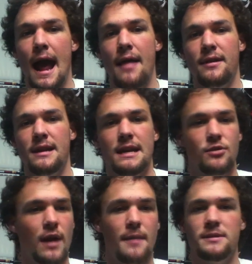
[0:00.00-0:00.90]
And then he
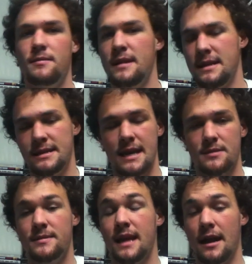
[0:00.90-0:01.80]
grabs him and he
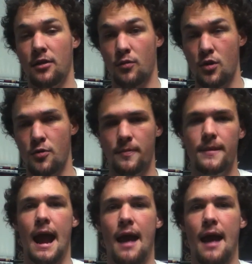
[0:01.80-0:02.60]
takes him to that other room.